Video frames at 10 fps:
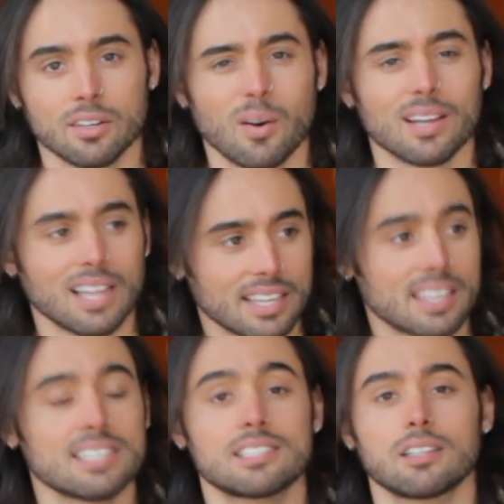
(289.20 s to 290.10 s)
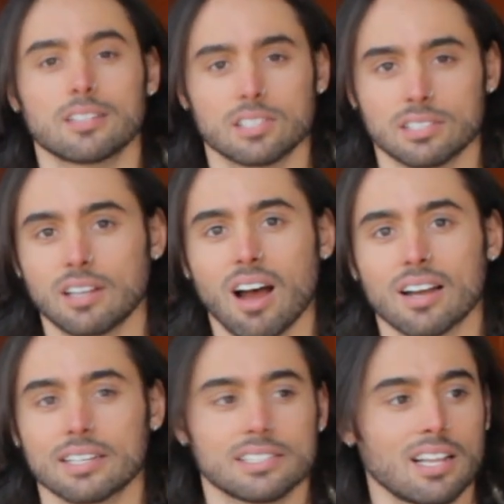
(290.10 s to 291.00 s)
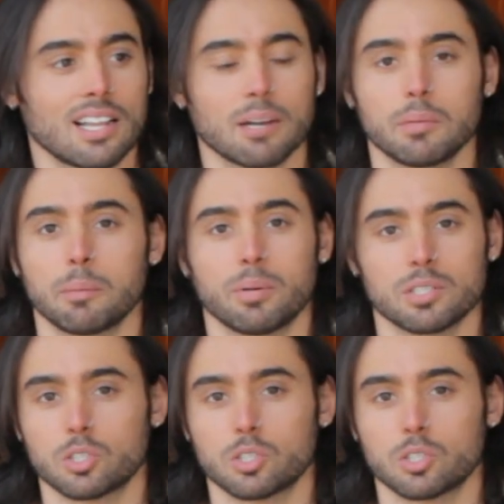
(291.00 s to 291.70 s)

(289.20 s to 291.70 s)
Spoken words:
I like things to look stock. It's not like I'm gonna put a